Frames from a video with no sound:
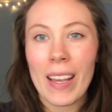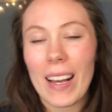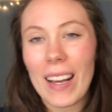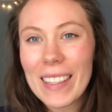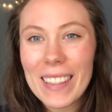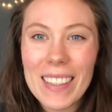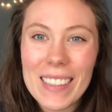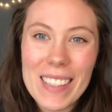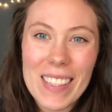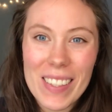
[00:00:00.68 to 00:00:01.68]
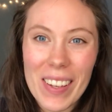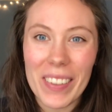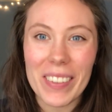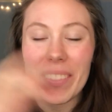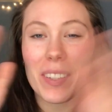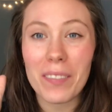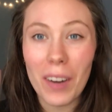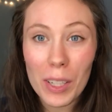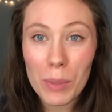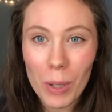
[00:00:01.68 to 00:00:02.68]
Hi guys, so the
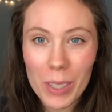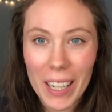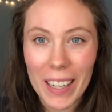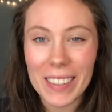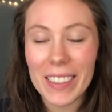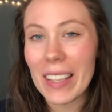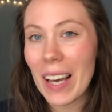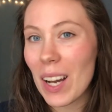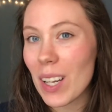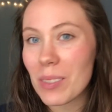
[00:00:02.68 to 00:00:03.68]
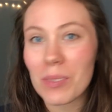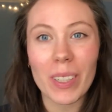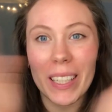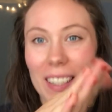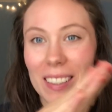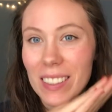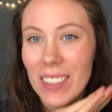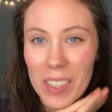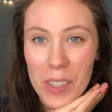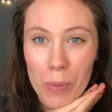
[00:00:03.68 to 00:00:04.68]
first project that we're getting
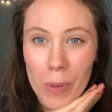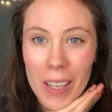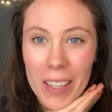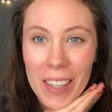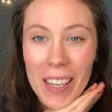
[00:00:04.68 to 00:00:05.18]
started with